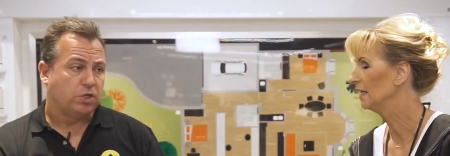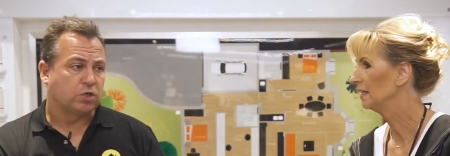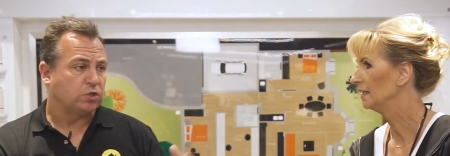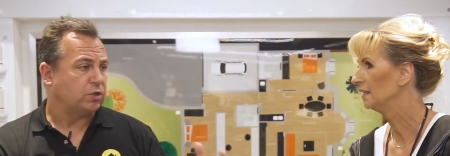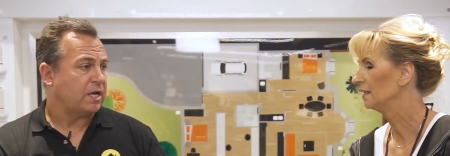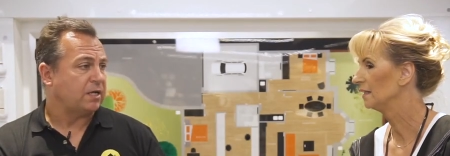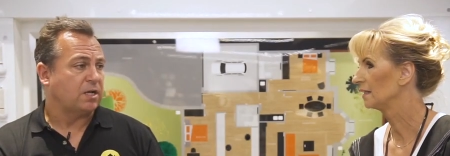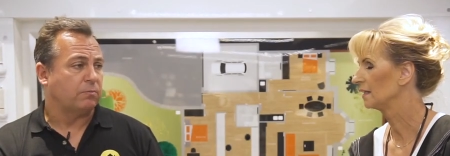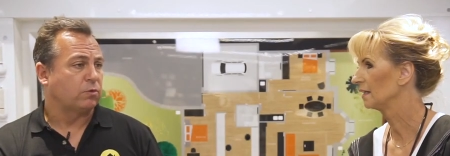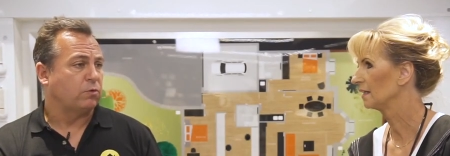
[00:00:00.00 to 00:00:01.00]
Speaker 1: You can do
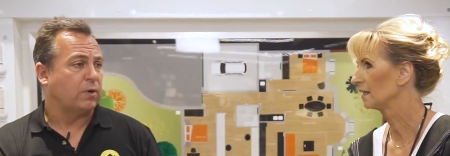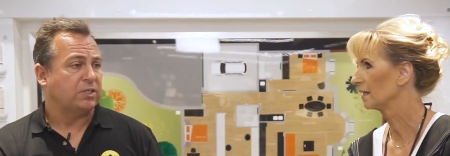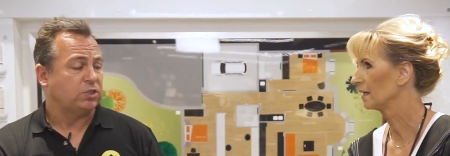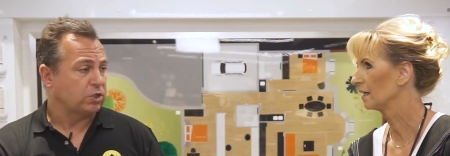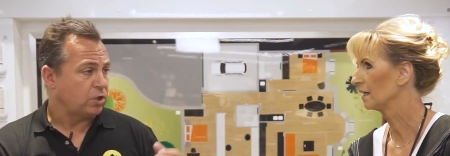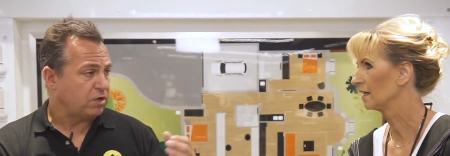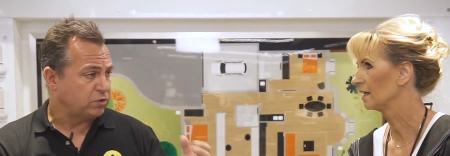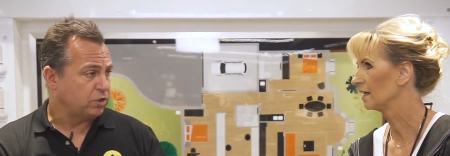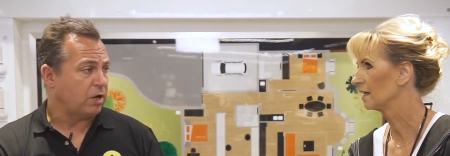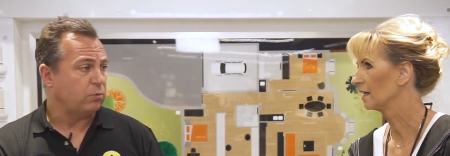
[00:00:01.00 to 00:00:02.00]
that a number of ways. You can
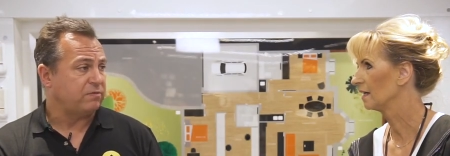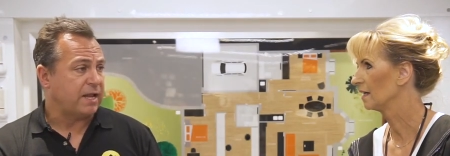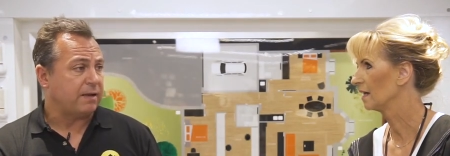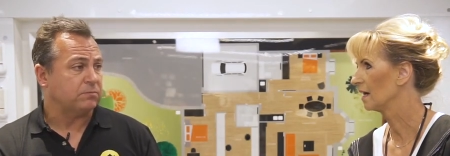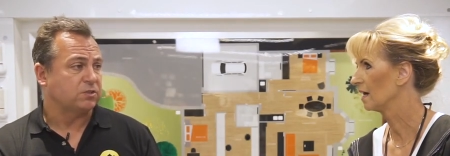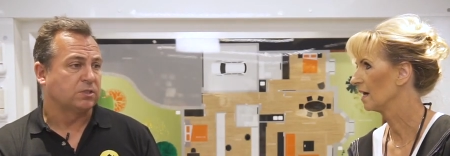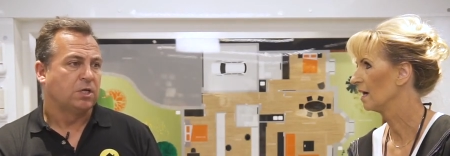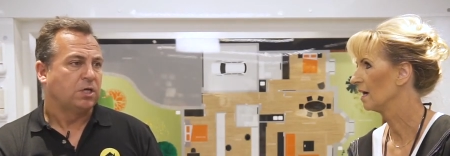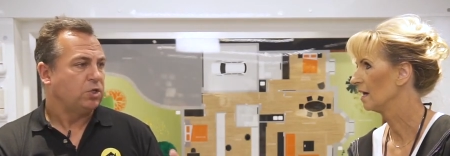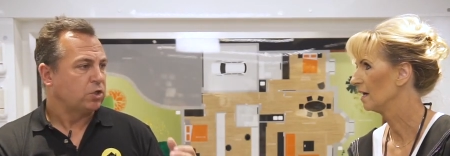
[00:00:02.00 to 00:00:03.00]
either do that with lamps.
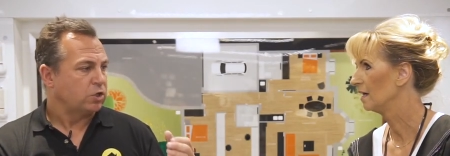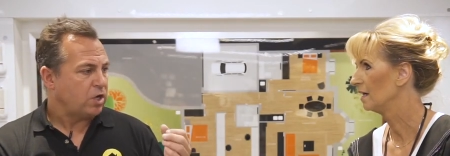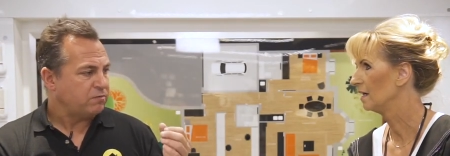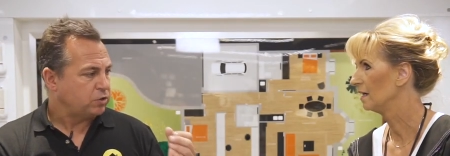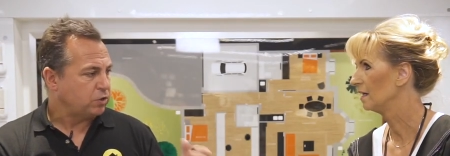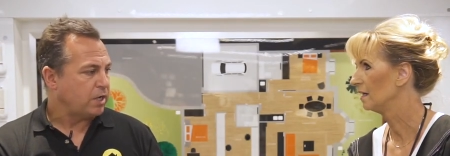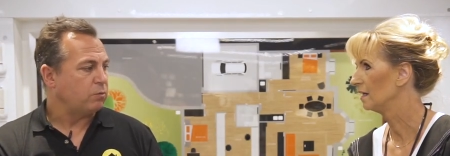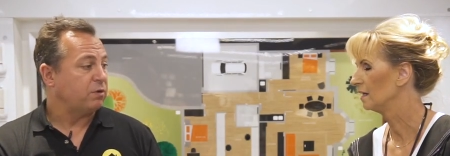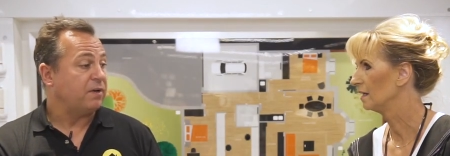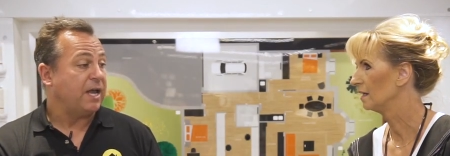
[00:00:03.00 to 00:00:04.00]
You can either do
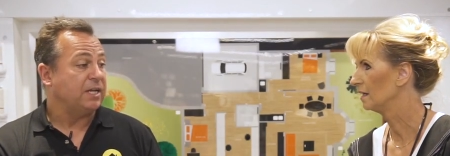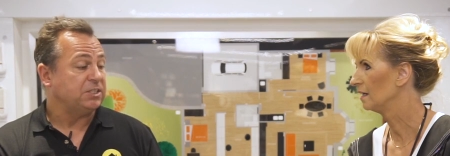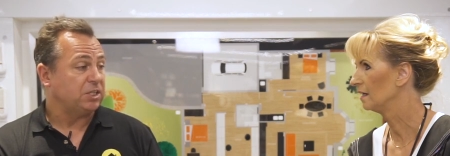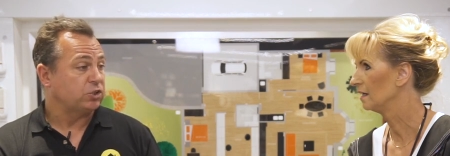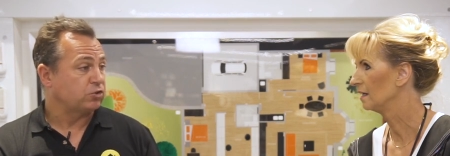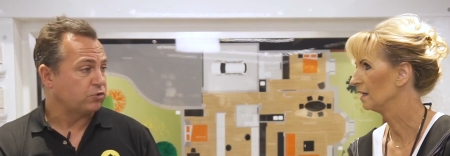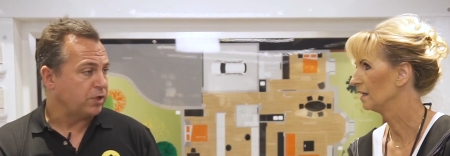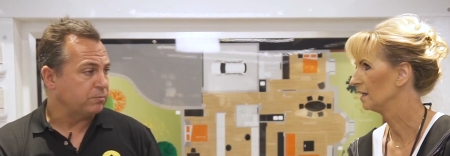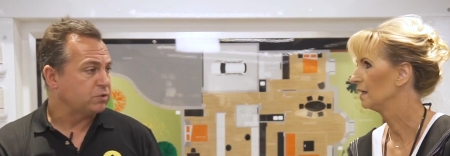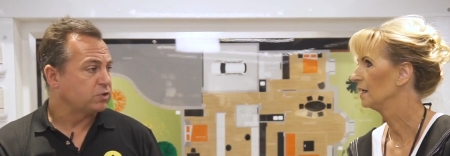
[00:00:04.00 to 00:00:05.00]
that with LED
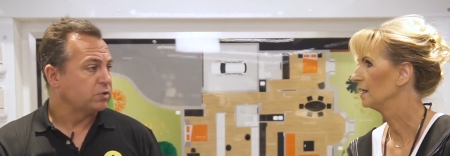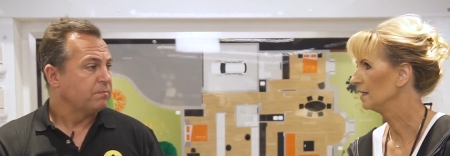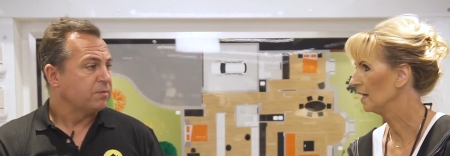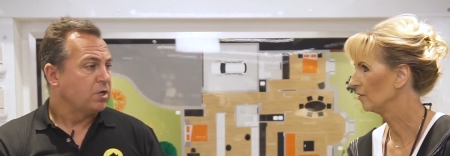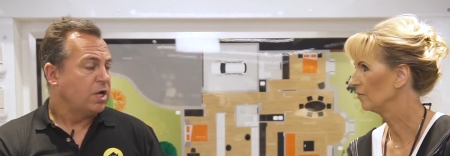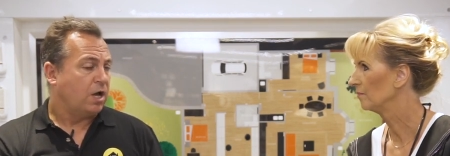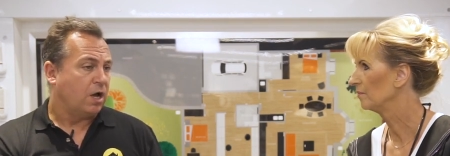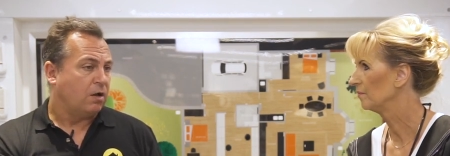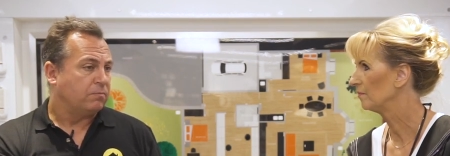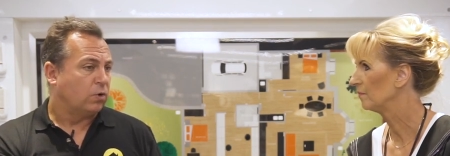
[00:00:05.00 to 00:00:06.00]
strips yeah.
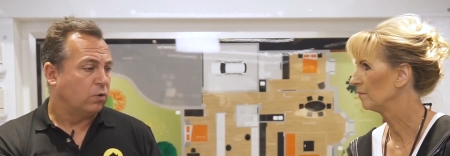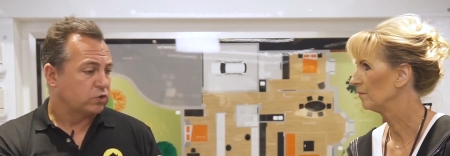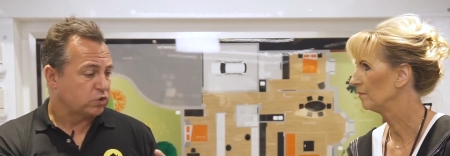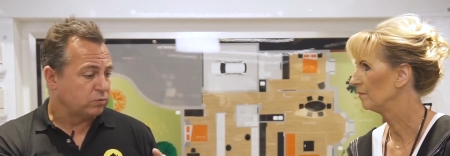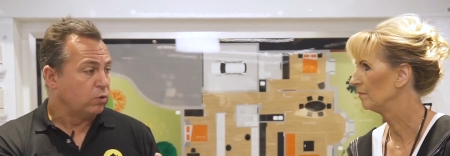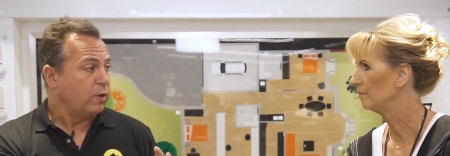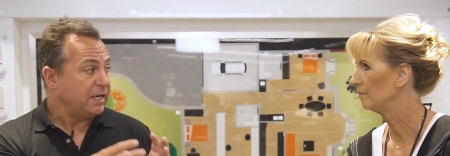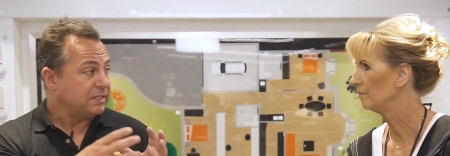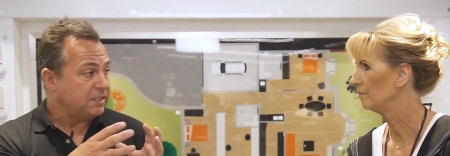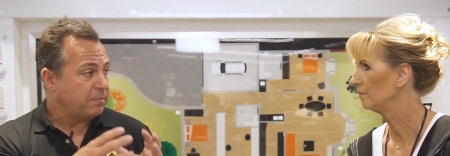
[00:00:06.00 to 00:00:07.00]
um, or small
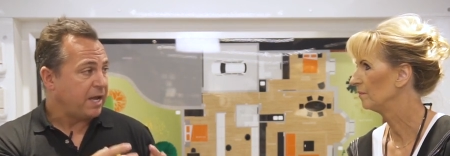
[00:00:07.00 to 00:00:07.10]
LED